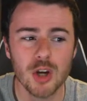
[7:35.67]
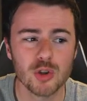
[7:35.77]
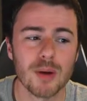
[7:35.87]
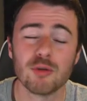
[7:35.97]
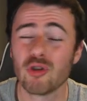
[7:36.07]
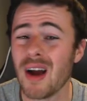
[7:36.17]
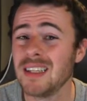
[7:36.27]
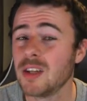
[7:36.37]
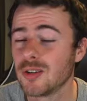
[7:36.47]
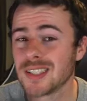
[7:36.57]
so I'm
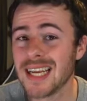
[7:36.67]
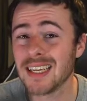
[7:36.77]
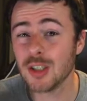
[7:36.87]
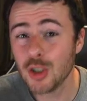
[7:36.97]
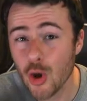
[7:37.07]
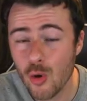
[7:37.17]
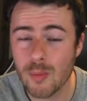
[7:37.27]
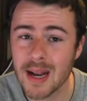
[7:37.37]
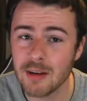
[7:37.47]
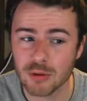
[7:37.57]
trying to not sink too
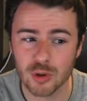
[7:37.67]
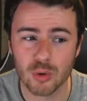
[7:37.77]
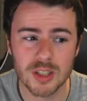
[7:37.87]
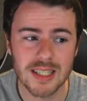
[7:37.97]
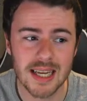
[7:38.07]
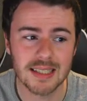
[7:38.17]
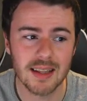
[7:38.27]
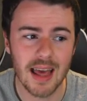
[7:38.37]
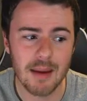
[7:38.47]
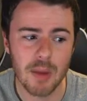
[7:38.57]
many resources into
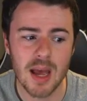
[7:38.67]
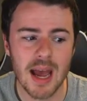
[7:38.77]
them,